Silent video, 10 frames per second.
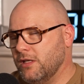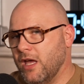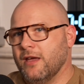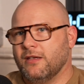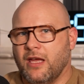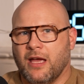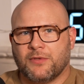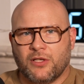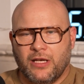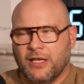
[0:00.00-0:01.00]
Yeah,
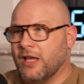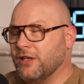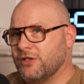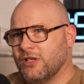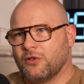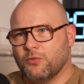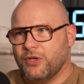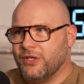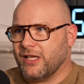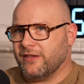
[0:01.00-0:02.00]
absolutely. And it's on
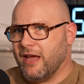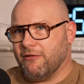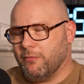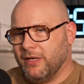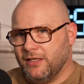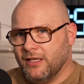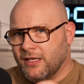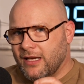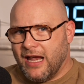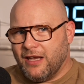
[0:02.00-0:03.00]
what you said there. I mean,
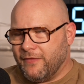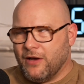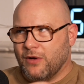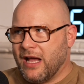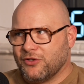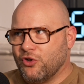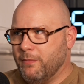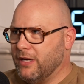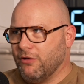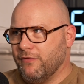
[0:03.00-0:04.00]
NFL has
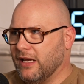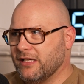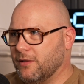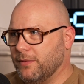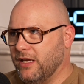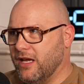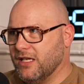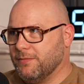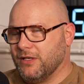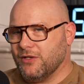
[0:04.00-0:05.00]
got bigger over the last couple of
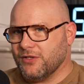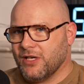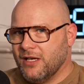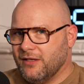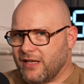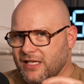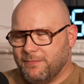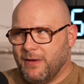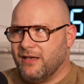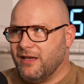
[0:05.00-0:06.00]
years because they're
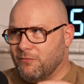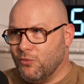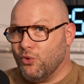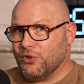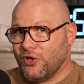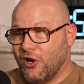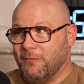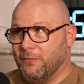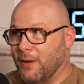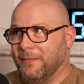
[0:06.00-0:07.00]
spending more
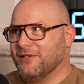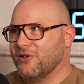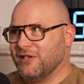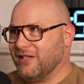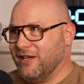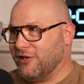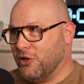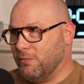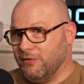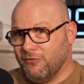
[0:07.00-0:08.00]
time publicising it
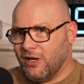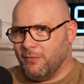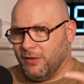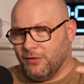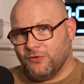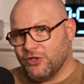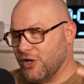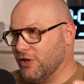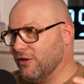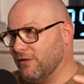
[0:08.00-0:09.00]
globally, right? I mean, I've just
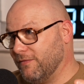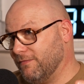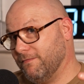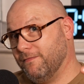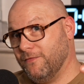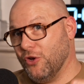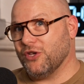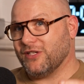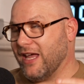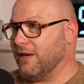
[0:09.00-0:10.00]
heard that the
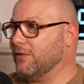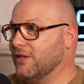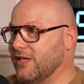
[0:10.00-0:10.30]
first game of the